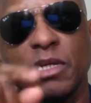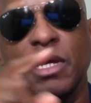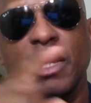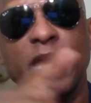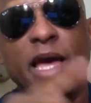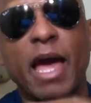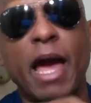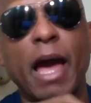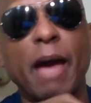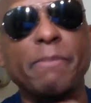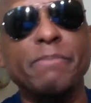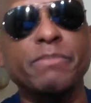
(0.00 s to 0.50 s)

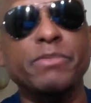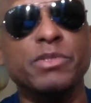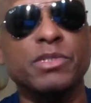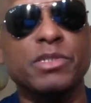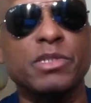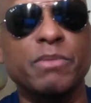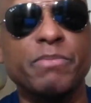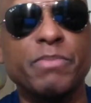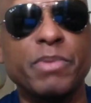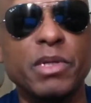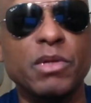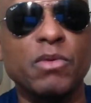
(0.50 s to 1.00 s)
Happens
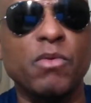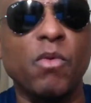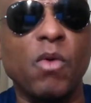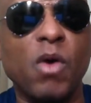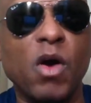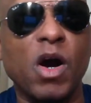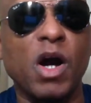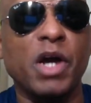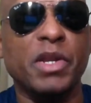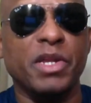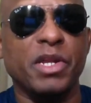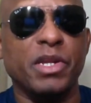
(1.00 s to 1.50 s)
to be
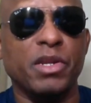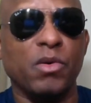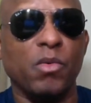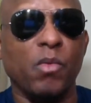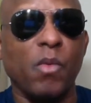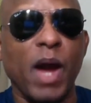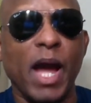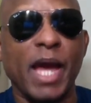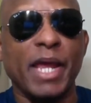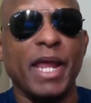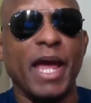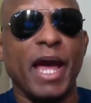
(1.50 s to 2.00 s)
one in the
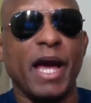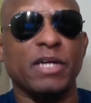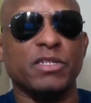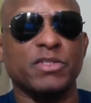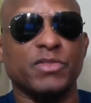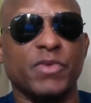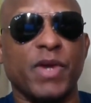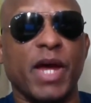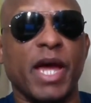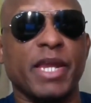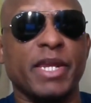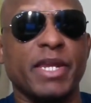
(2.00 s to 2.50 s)
White House
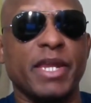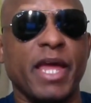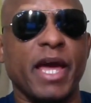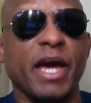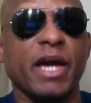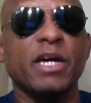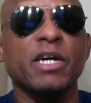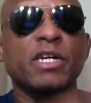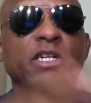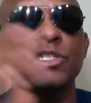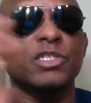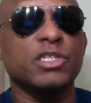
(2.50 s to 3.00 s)
right now.
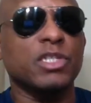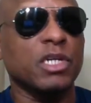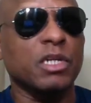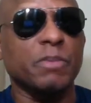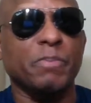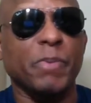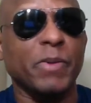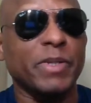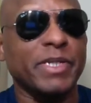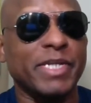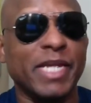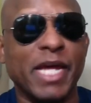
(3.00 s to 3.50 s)
Should
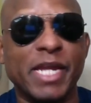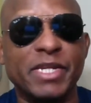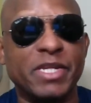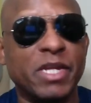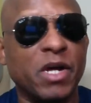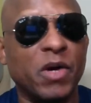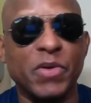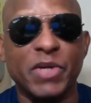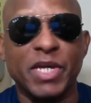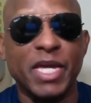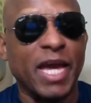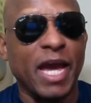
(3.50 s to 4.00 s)
have put that
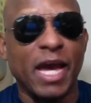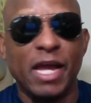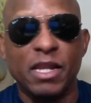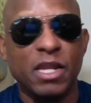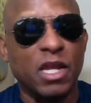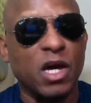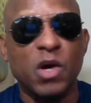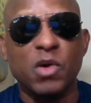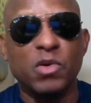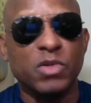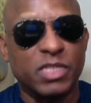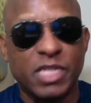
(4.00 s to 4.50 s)
donkey out a
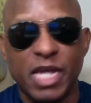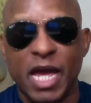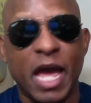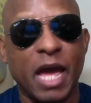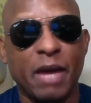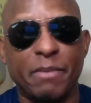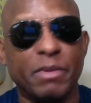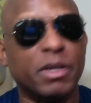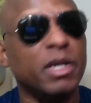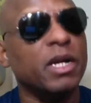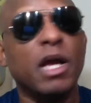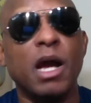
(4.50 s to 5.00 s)
long
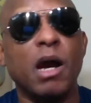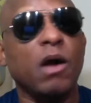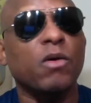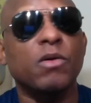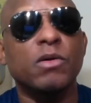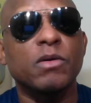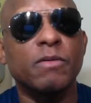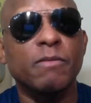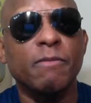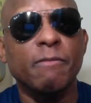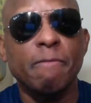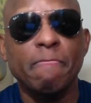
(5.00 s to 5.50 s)
time ago.
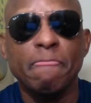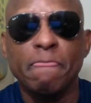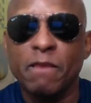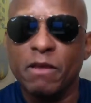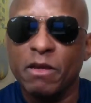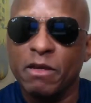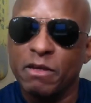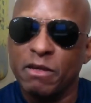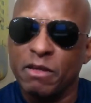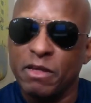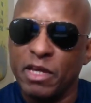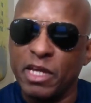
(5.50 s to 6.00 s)

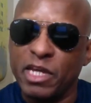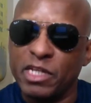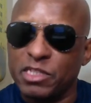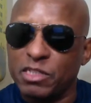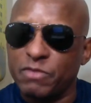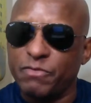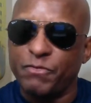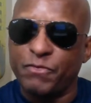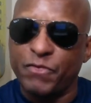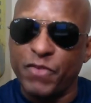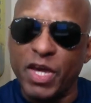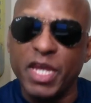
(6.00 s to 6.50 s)

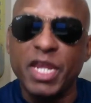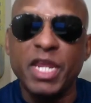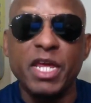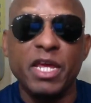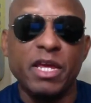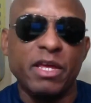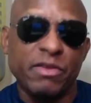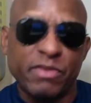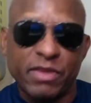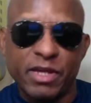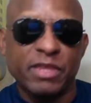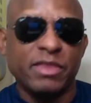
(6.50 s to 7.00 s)
It's
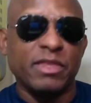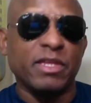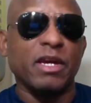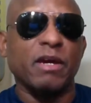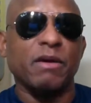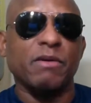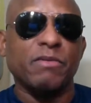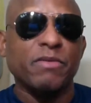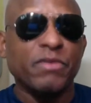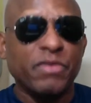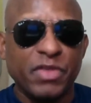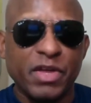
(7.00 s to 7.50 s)
fitting that
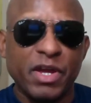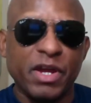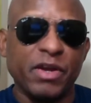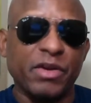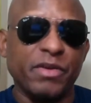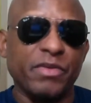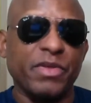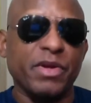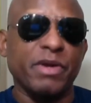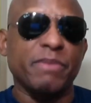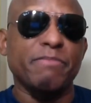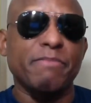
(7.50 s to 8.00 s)

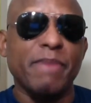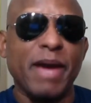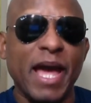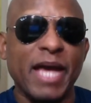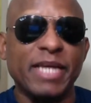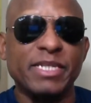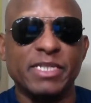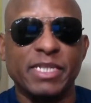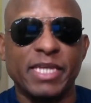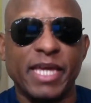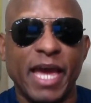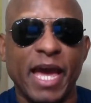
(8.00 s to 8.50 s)
their
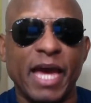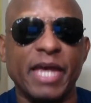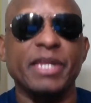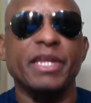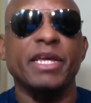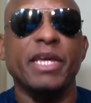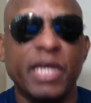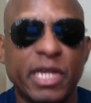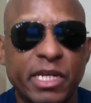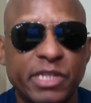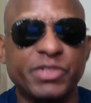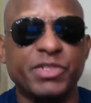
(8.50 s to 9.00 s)
mascot
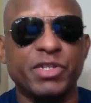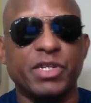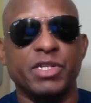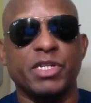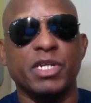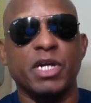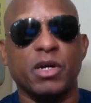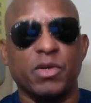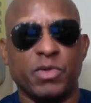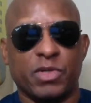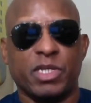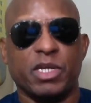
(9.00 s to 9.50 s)
is a
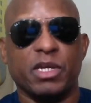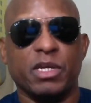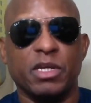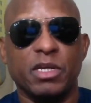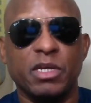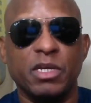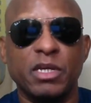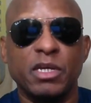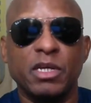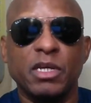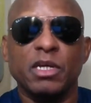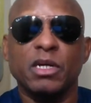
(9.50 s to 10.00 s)
donkey.
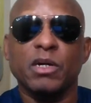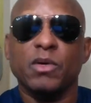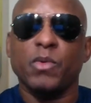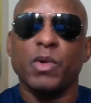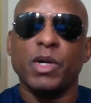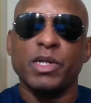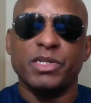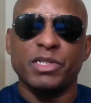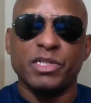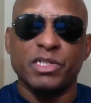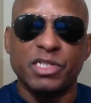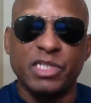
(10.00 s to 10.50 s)

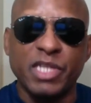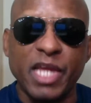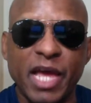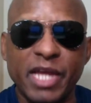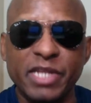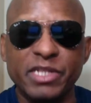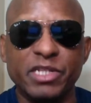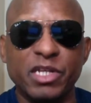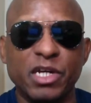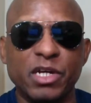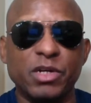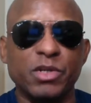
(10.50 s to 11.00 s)
What
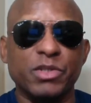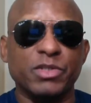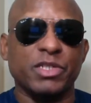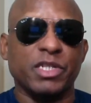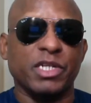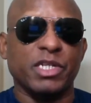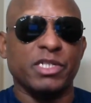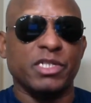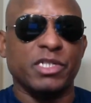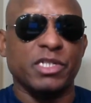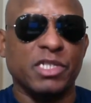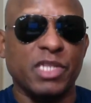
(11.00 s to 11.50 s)
DeSantis
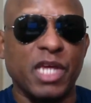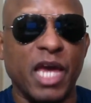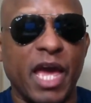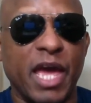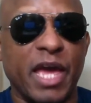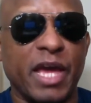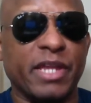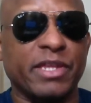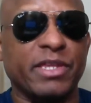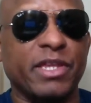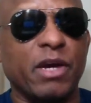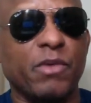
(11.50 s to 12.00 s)
is
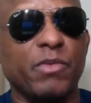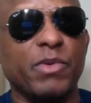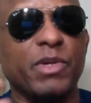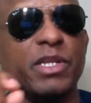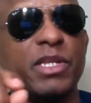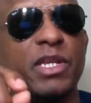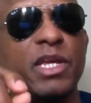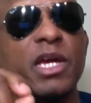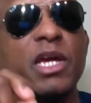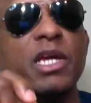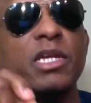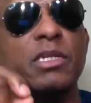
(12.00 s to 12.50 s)
saying that we
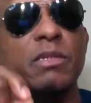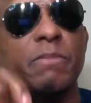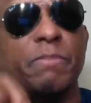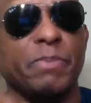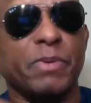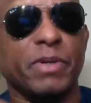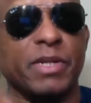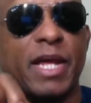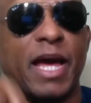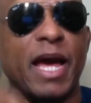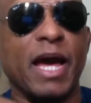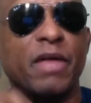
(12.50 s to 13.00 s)
need to
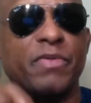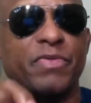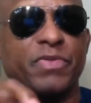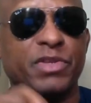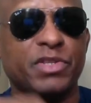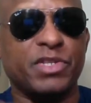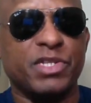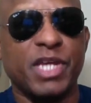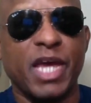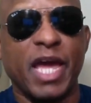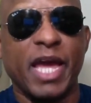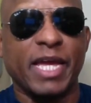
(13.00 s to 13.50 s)
put out the
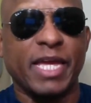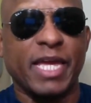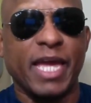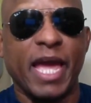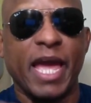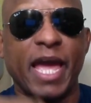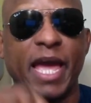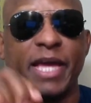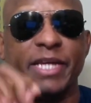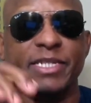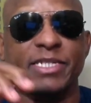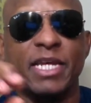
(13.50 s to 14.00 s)

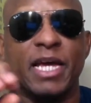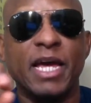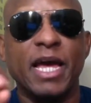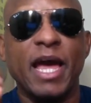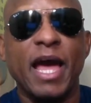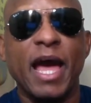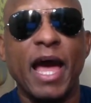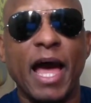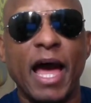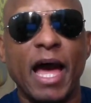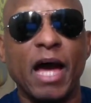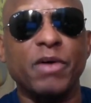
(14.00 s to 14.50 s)
jackass
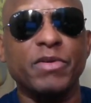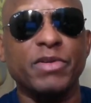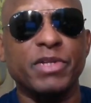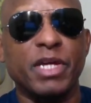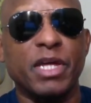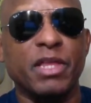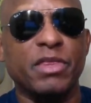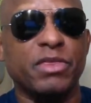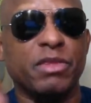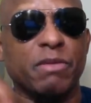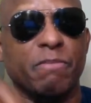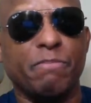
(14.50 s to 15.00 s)
out
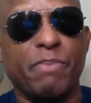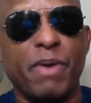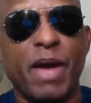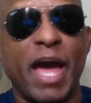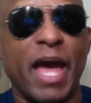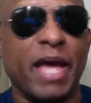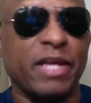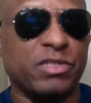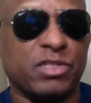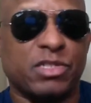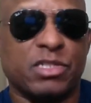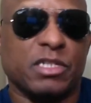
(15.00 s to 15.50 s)
in the
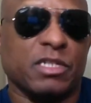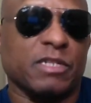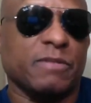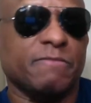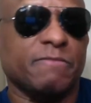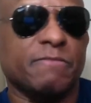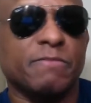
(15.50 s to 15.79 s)
pasture.